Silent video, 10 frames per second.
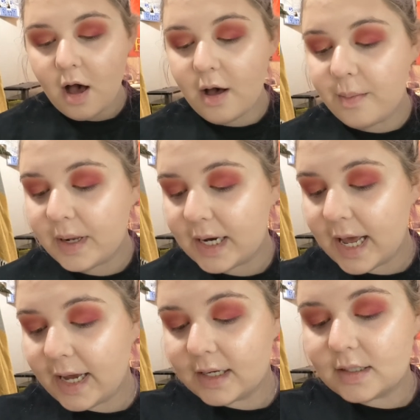
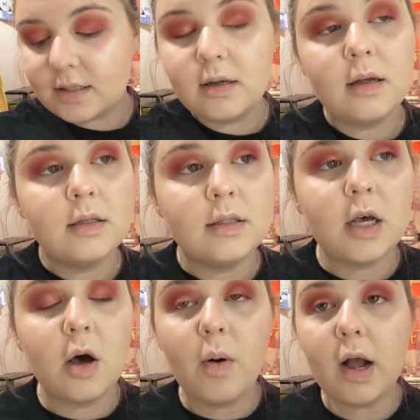Next,
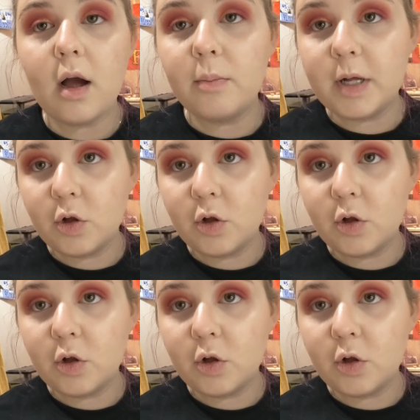so I got my